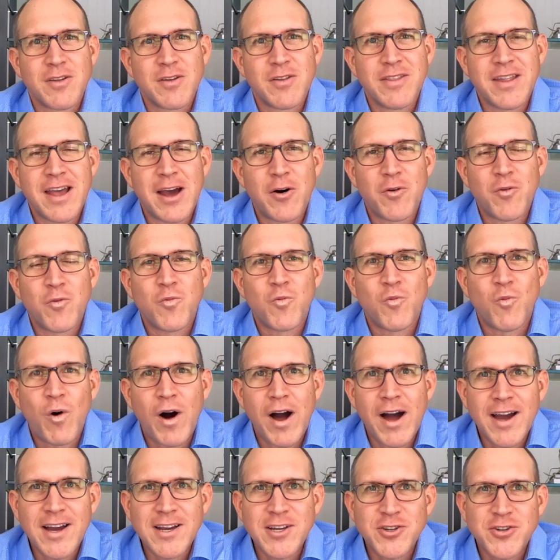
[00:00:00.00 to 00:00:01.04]
Now,
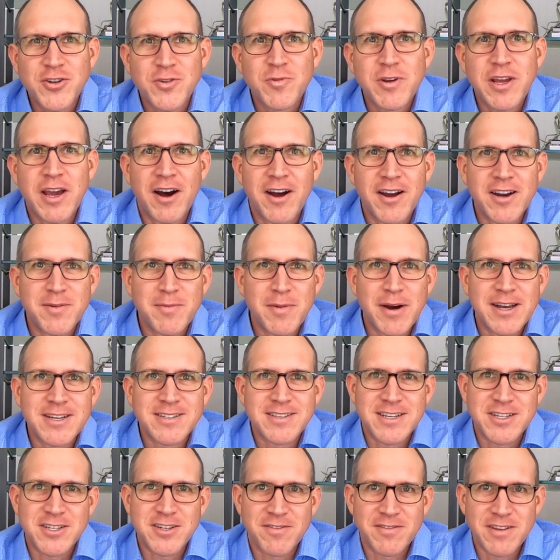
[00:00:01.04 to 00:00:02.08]
why should we
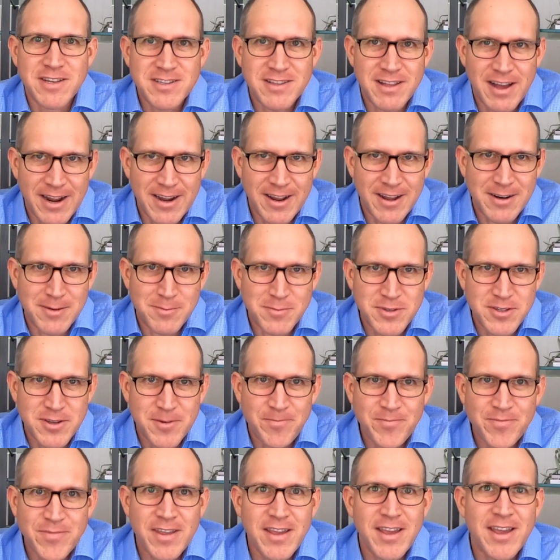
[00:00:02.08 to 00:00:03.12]
itemize each of these line items?
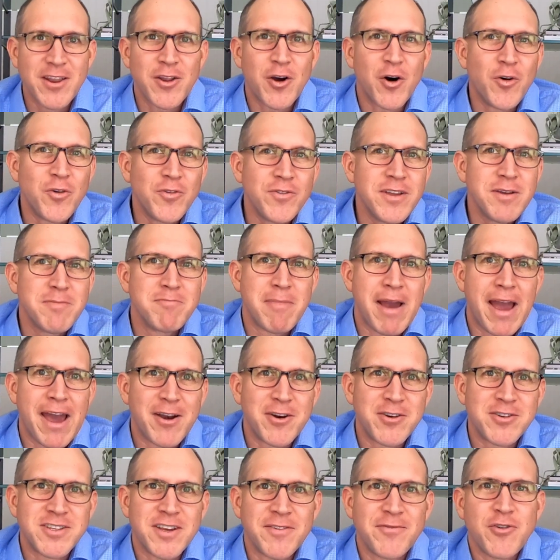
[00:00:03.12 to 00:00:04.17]
It only
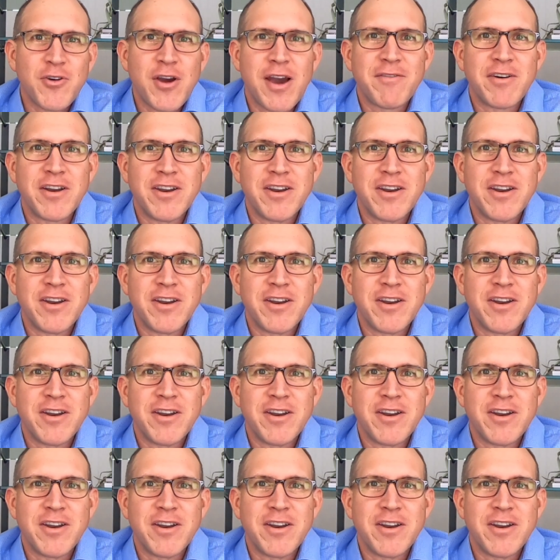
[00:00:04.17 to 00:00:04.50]
matters if you have